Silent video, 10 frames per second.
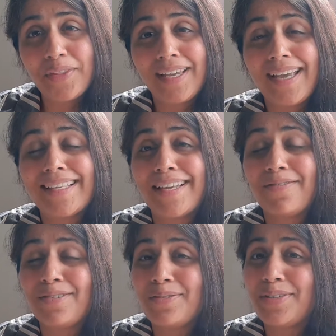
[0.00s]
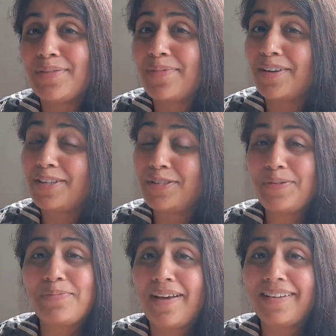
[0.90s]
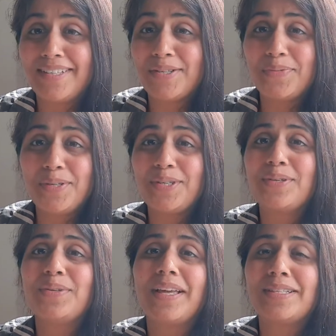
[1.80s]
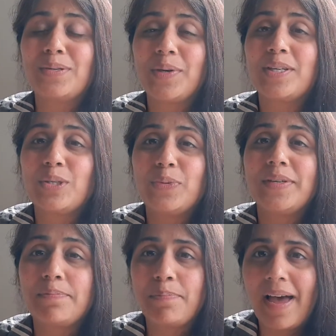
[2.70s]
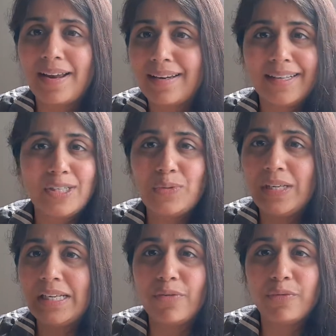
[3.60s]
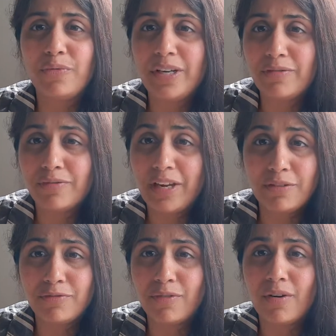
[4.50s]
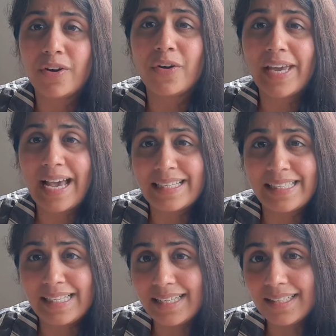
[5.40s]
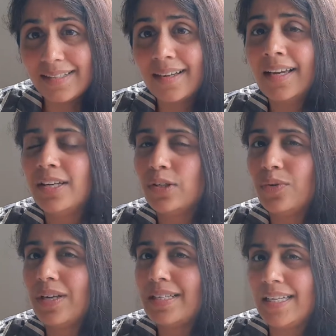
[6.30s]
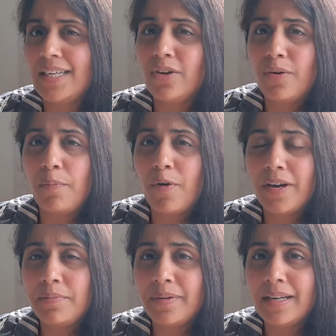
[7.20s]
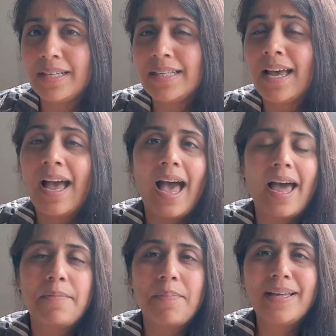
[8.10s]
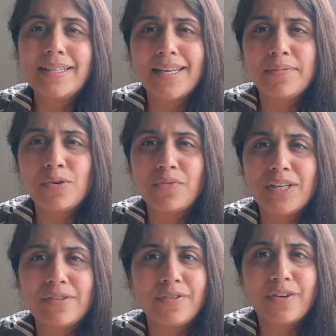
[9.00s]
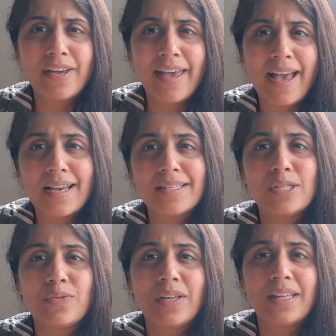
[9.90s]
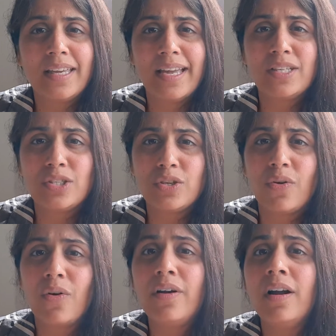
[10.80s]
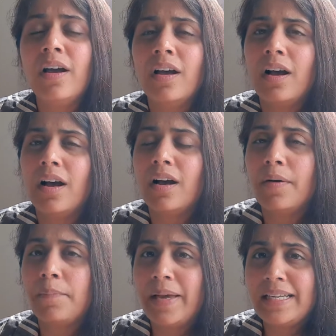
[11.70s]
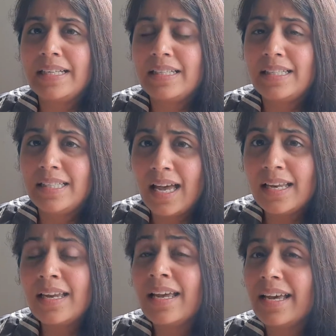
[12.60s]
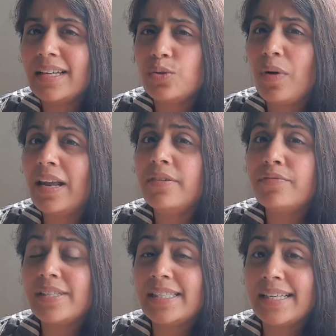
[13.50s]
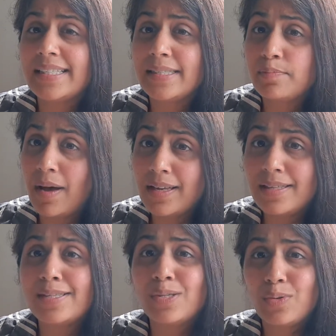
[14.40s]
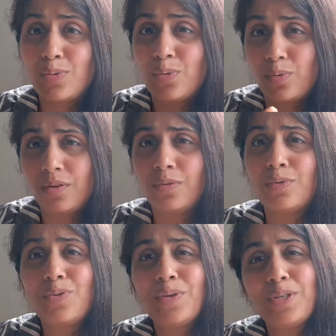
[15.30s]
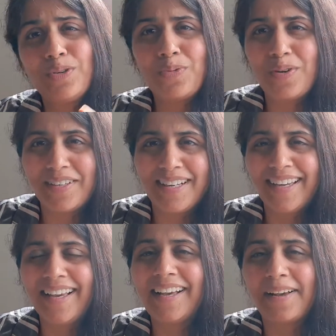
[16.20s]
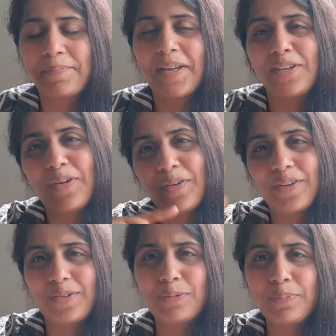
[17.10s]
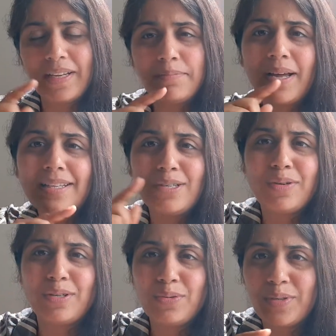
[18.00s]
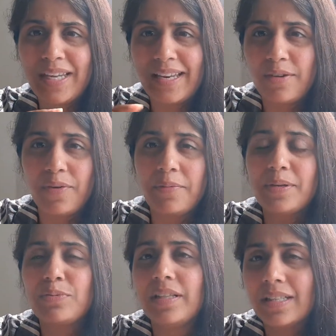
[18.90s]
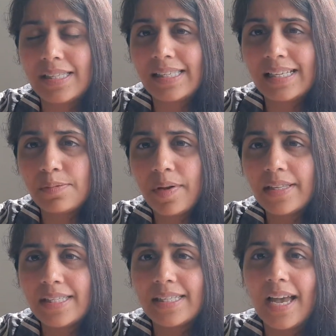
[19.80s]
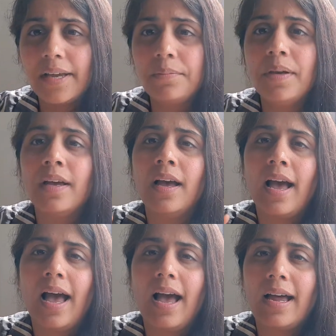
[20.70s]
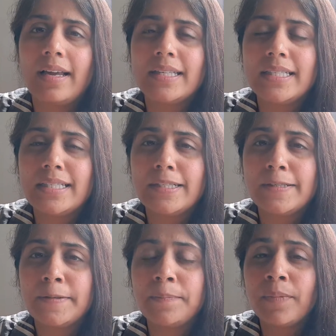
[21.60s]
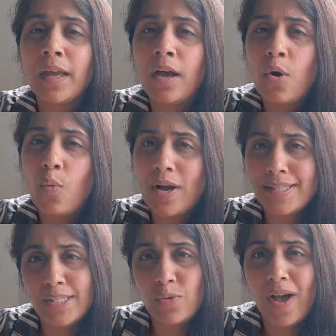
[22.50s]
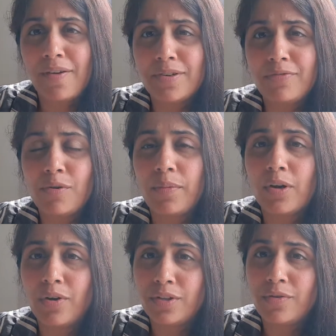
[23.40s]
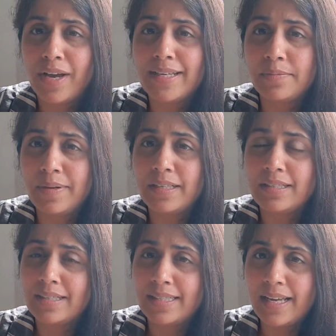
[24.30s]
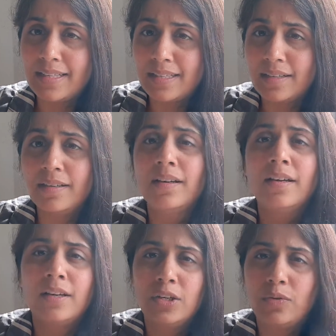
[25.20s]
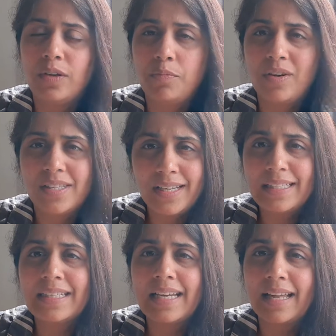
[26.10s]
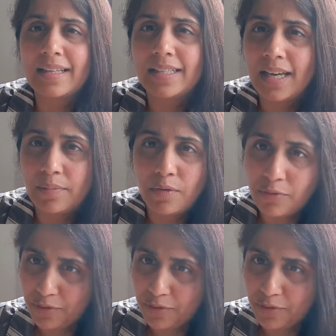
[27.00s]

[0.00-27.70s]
thing, as I've told you in my earlier video, that you can do it parallelly. You need not wait for your CAS letter. You can take your appointment, and by the time you're waiting for your CAS, you can get your medical done. It's valid for 6 months, so don't do it too early, but you can do it anywhere between this 6 months time. And once you have it from an authorized medical center, you can present it at the time of